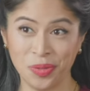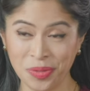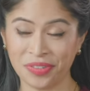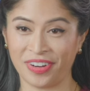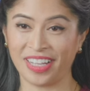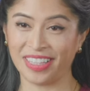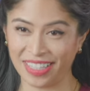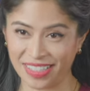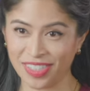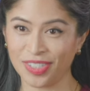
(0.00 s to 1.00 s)
to the Franklin
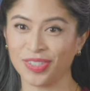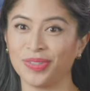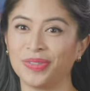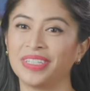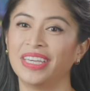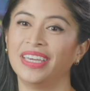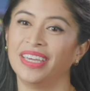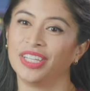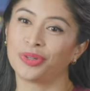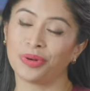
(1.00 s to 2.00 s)
Institute
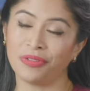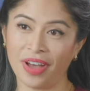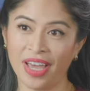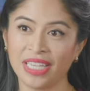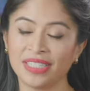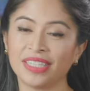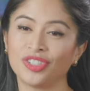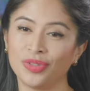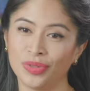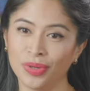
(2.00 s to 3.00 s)
to revise
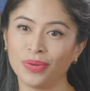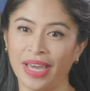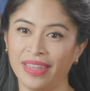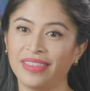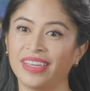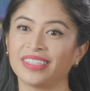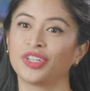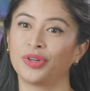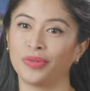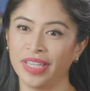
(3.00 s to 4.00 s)
its neuroethics
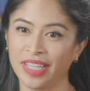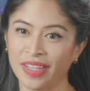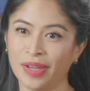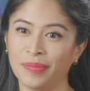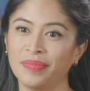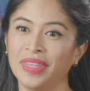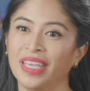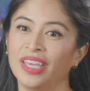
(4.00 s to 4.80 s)
curriculum